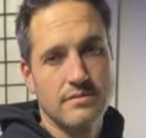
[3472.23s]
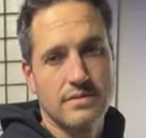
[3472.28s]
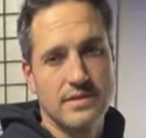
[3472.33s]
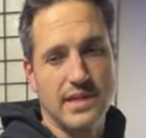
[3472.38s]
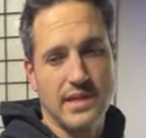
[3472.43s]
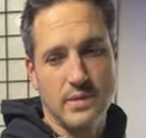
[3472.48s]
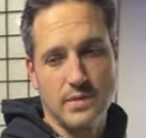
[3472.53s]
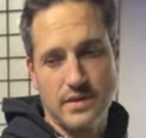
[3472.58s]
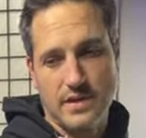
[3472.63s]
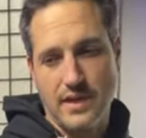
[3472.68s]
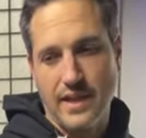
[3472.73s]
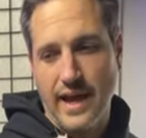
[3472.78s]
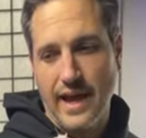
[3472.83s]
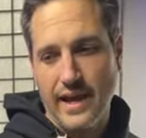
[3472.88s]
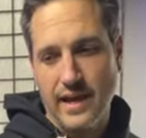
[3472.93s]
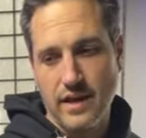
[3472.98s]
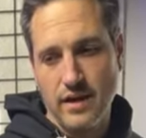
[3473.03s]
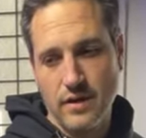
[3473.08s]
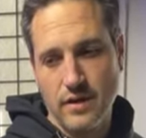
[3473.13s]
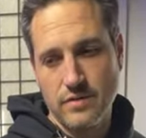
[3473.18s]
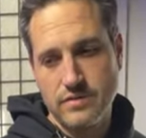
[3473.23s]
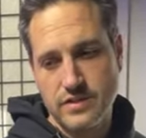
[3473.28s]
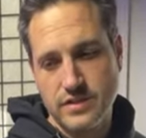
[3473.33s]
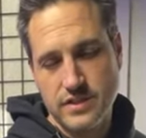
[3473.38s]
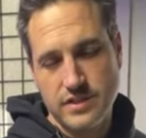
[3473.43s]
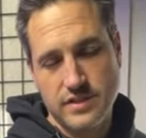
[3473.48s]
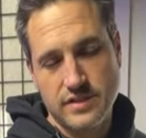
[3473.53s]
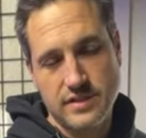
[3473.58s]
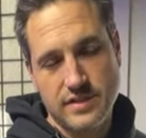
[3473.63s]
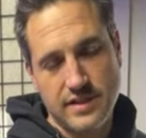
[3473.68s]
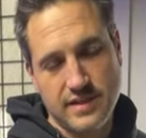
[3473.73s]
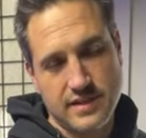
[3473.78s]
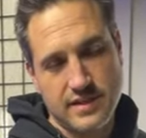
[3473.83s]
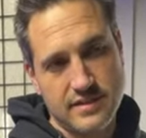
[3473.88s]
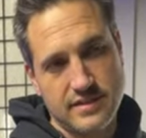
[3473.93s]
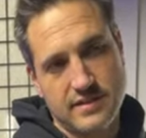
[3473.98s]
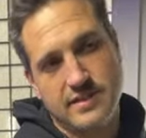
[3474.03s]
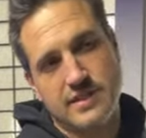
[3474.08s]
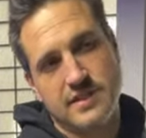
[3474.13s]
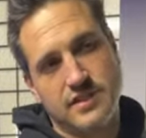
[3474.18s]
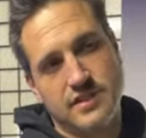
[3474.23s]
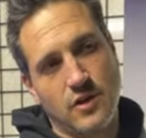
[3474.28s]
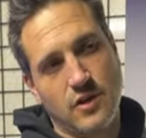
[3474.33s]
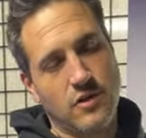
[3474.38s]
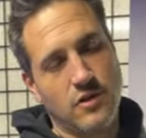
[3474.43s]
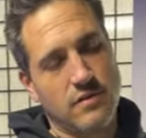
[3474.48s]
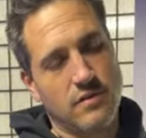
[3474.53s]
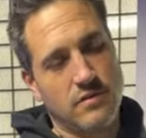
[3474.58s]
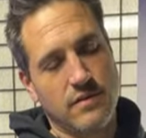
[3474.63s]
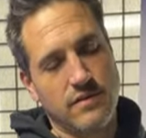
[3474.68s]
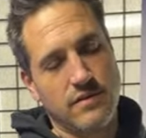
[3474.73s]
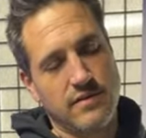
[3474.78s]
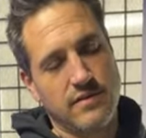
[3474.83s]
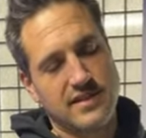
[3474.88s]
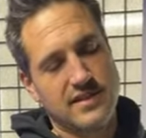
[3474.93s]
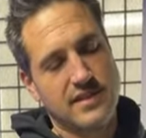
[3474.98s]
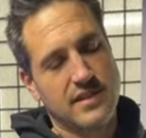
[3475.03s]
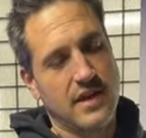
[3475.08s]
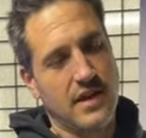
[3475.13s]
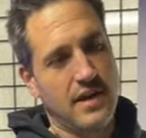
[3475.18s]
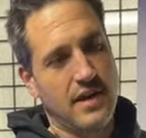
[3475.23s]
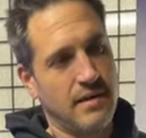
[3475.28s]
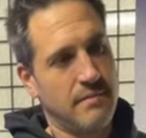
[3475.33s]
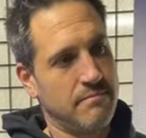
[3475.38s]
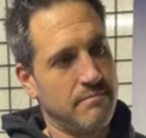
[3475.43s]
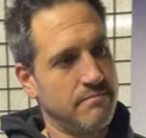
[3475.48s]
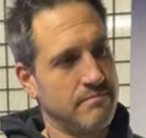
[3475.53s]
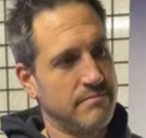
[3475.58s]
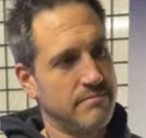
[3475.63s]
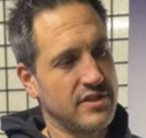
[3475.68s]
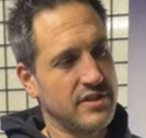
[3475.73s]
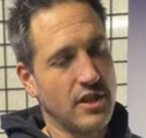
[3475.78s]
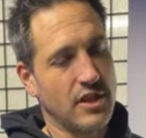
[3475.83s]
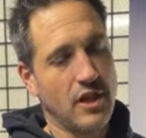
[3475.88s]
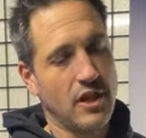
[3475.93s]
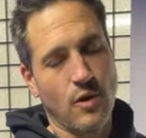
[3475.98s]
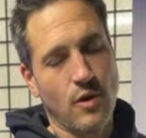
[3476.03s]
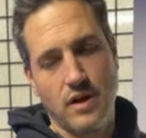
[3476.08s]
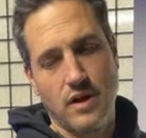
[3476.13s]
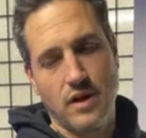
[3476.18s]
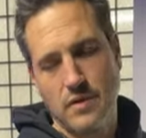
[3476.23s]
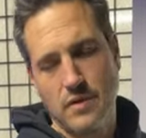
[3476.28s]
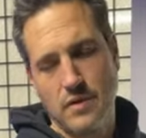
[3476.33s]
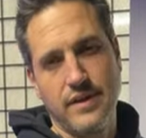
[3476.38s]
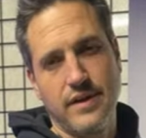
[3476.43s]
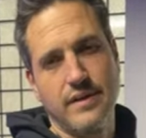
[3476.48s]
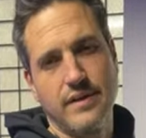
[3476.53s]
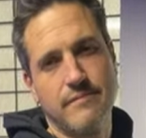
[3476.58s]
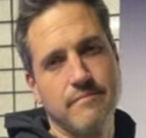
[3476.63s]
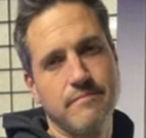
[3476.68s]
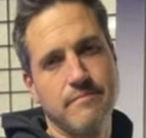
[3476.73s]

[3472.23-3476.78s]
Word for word: Stick with the light coats. Just just go um, slower with it.